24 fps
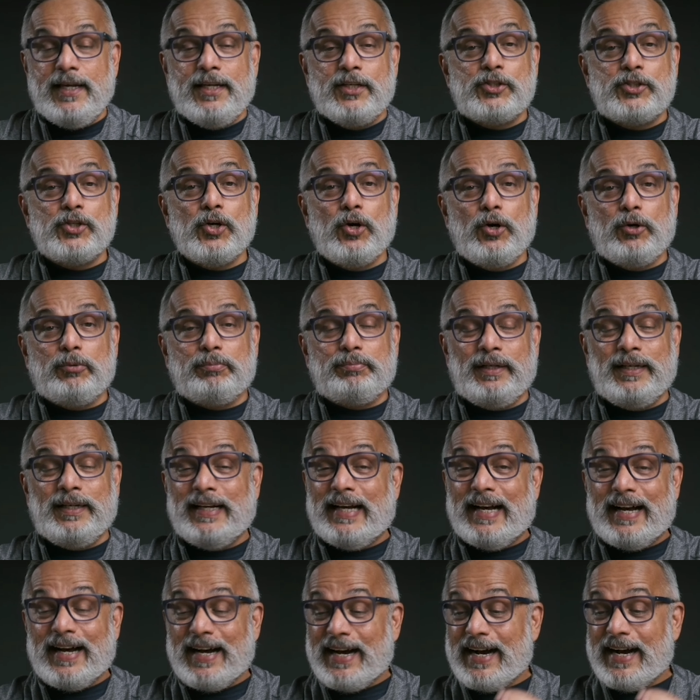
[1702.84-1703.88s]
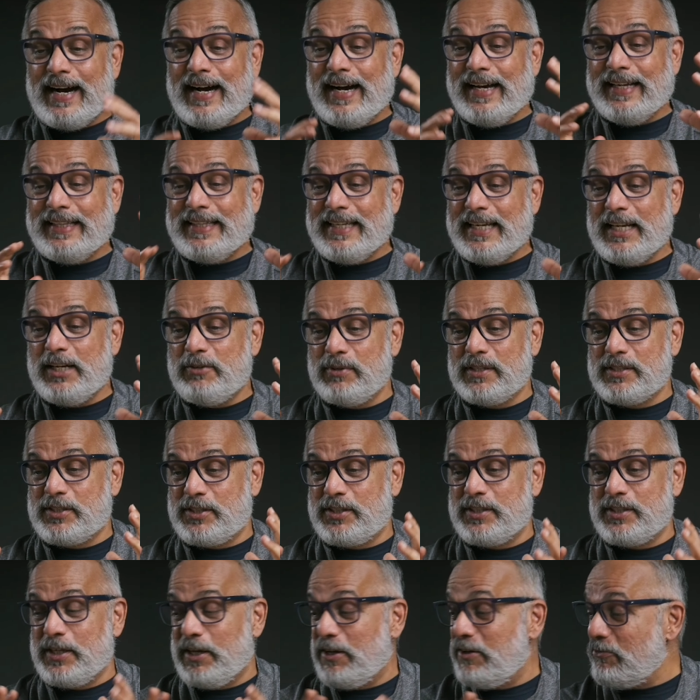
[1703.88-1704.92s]
So I think it
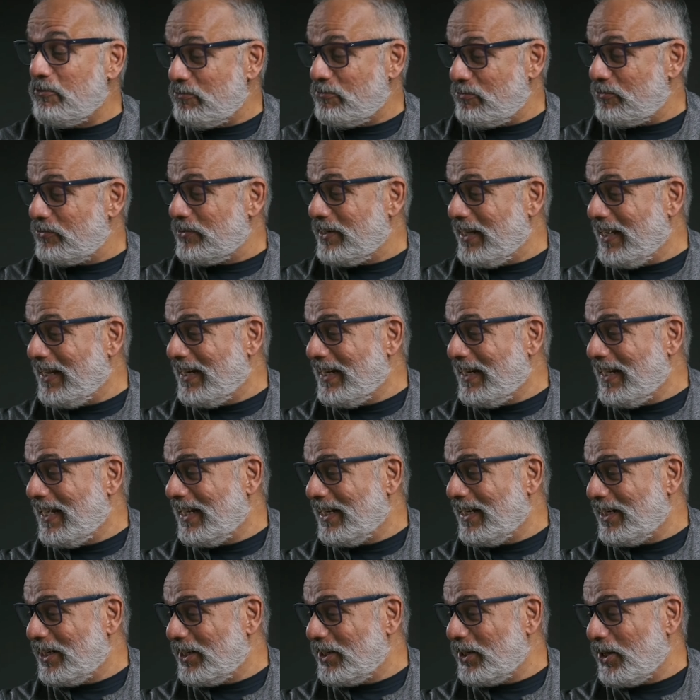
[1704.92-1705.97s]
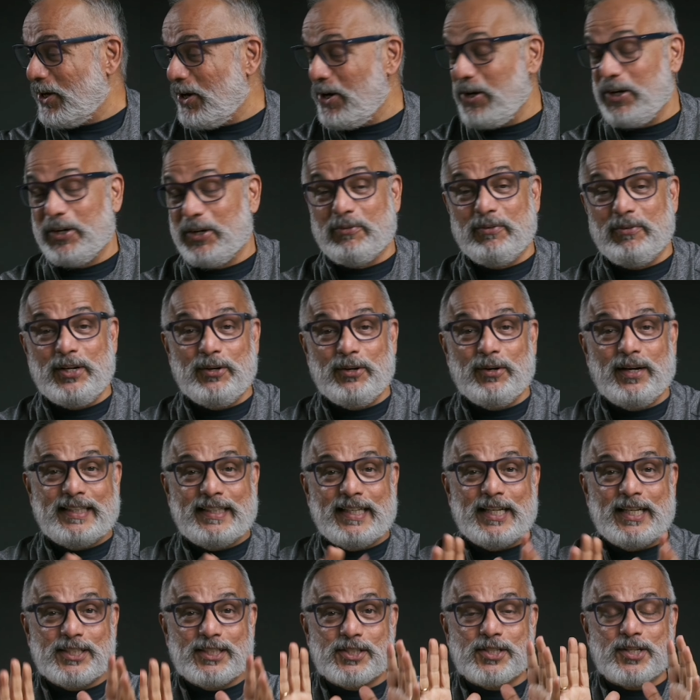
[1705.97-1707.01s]
was really a long video. I
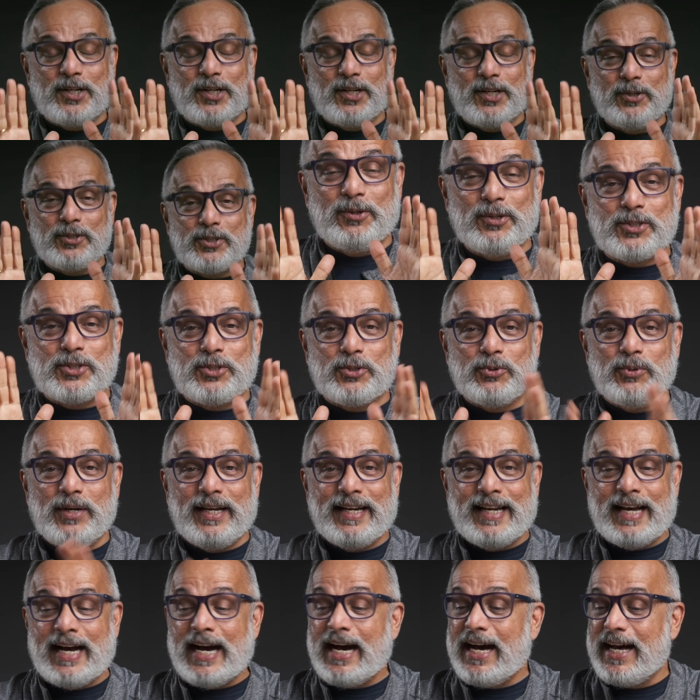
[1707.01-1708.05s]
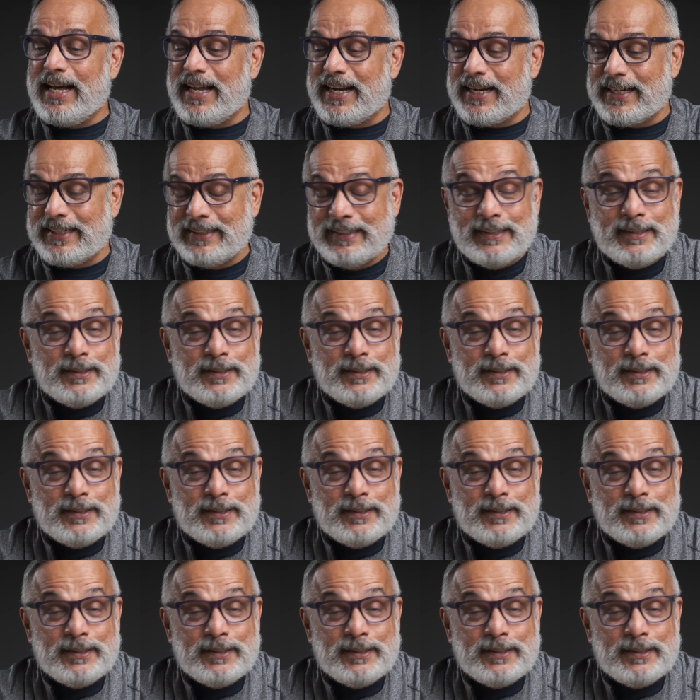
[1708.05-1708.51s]
think it's close to an hour,